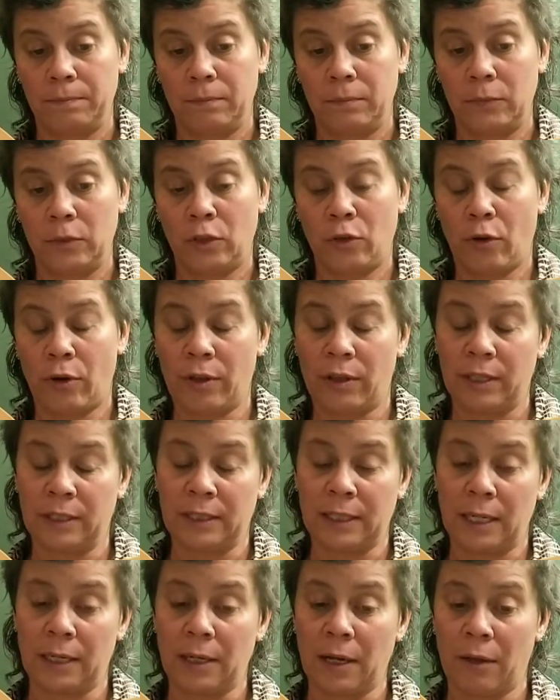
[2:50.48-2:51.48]
Dorothy
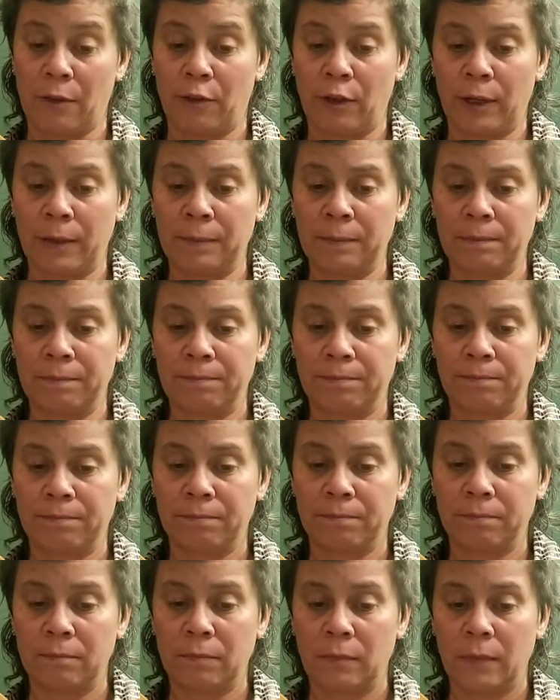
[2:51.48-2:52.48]
said nothing.
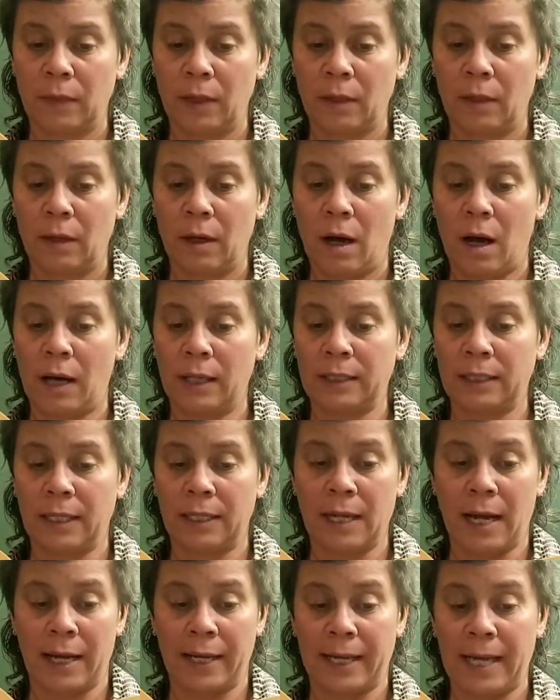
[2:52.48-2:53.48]
Oz had
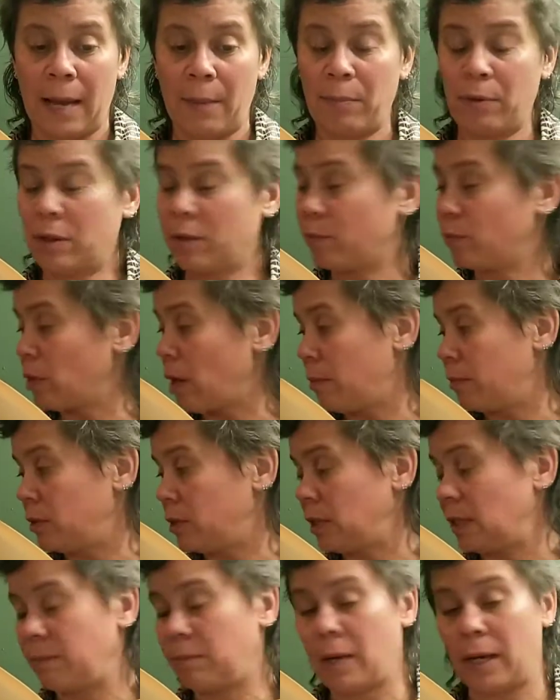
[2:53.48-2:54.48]
not kept the promise
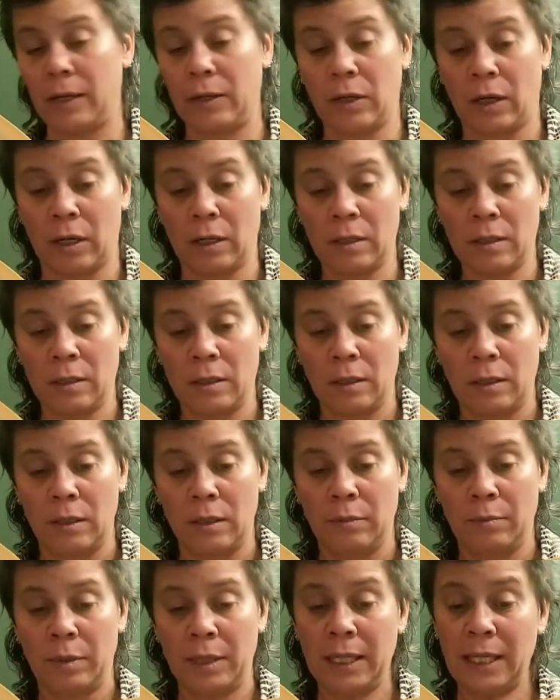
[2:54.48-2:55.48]
he made her,
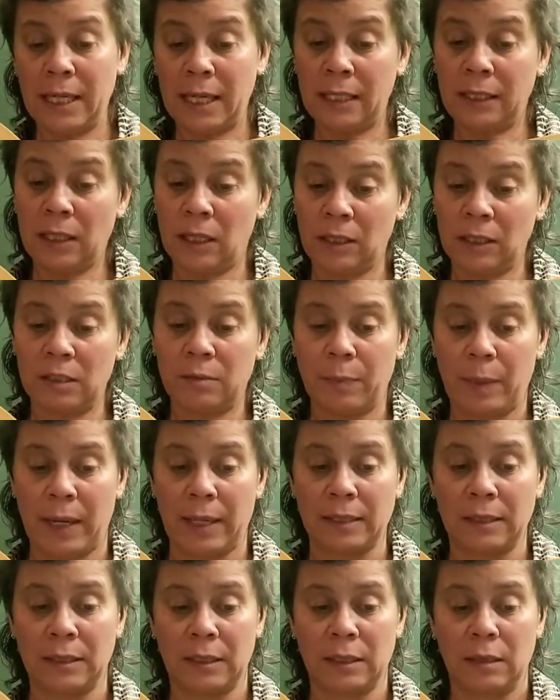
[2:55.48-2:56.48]
but he had done his
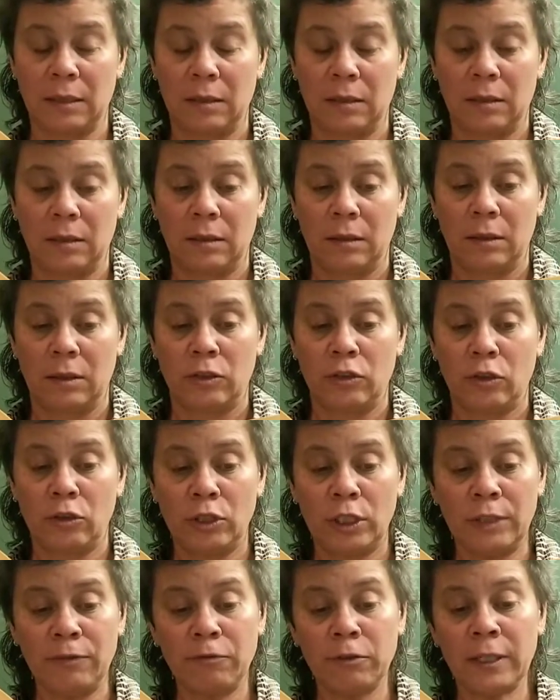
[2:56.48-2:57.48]
best, so
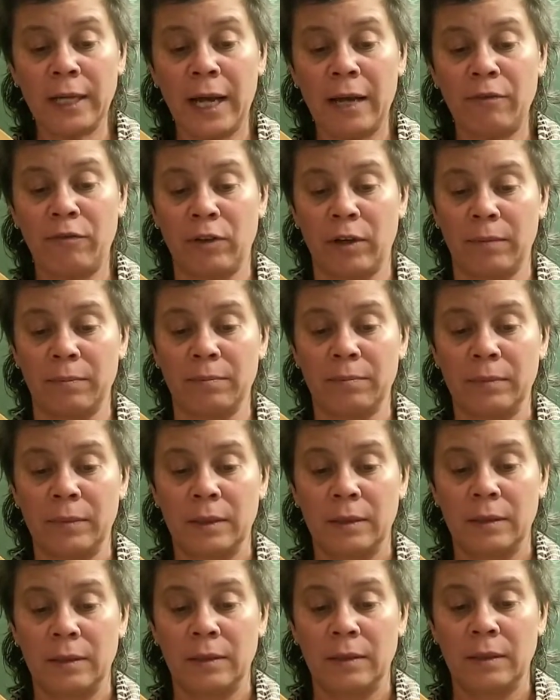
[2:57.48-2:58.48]
she forgave him,
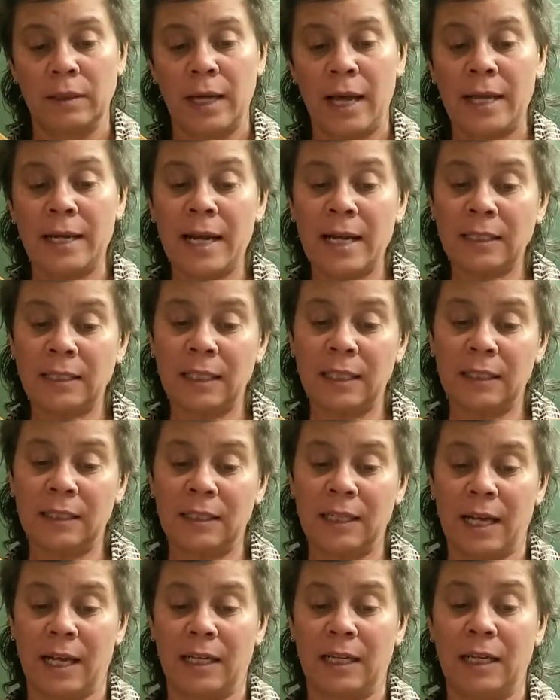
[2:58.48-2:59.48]
and as he
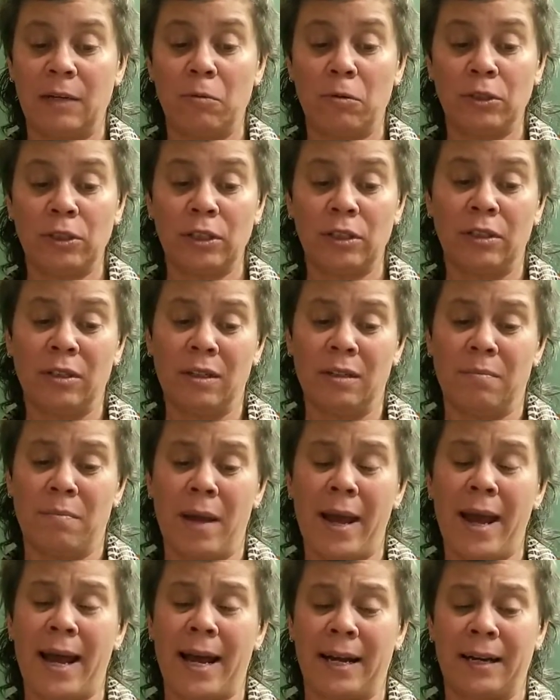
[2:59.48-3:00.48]
said, he was a good
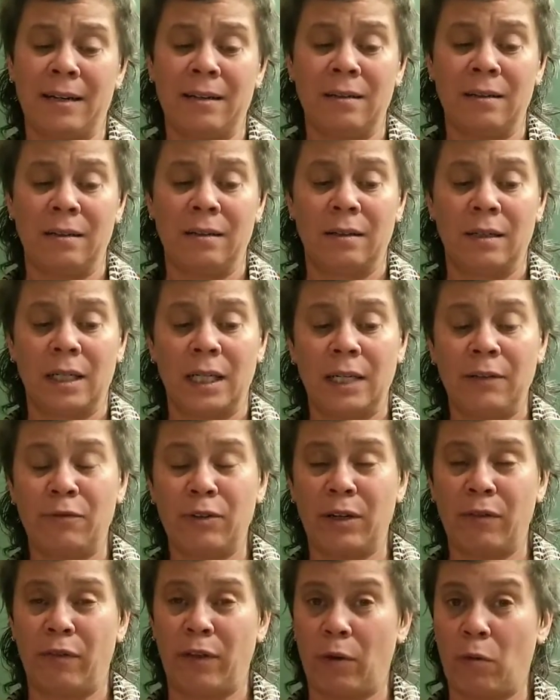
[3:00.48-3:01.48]
man, even
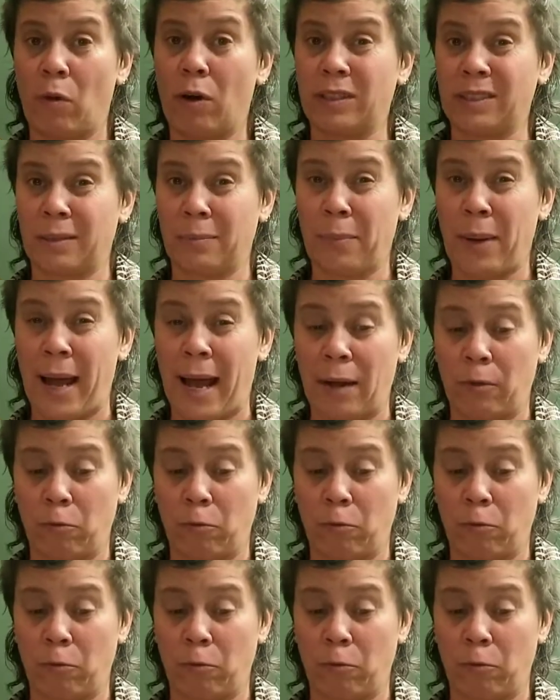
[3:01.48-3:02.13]
if he was a bad